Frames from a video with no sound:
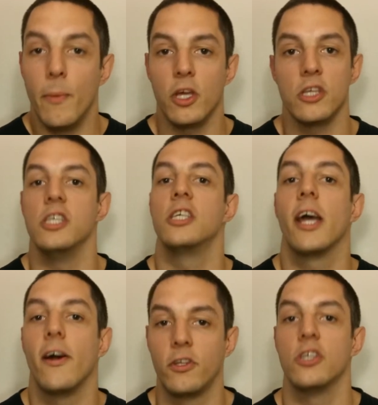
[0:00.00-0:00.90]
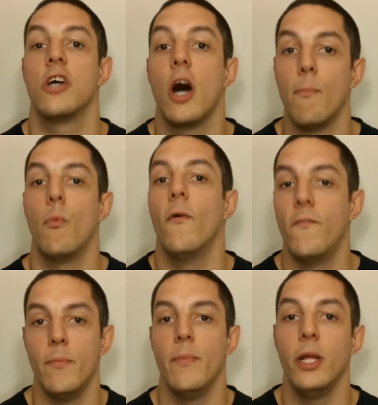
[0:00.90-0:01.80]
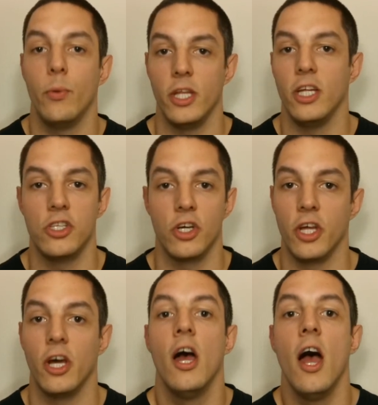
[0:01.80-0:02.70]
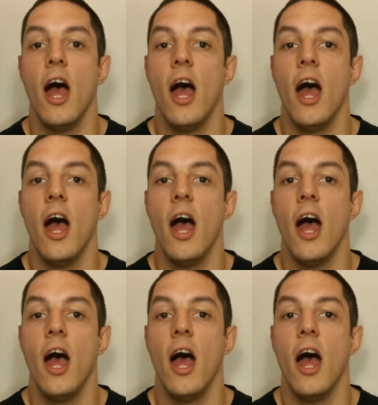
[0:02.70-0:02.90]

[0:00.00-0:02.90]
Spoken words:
because these characters are more familiar with each other,